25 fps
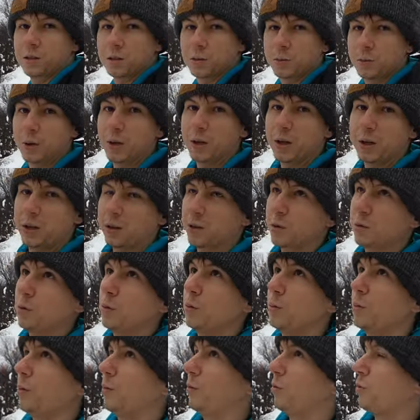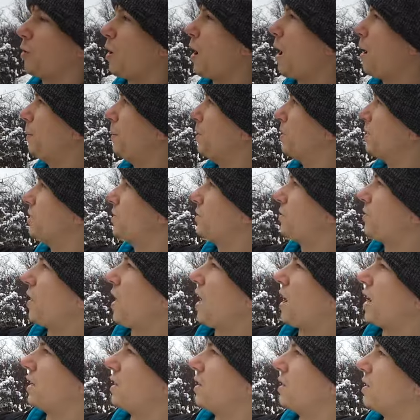We had a group of robins
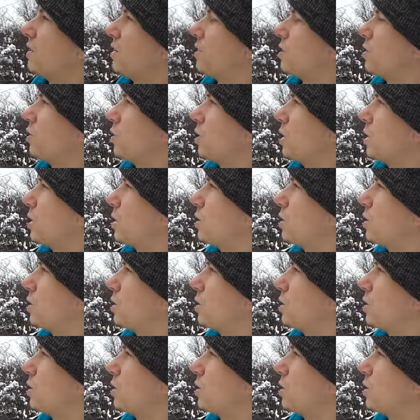fly into this tree.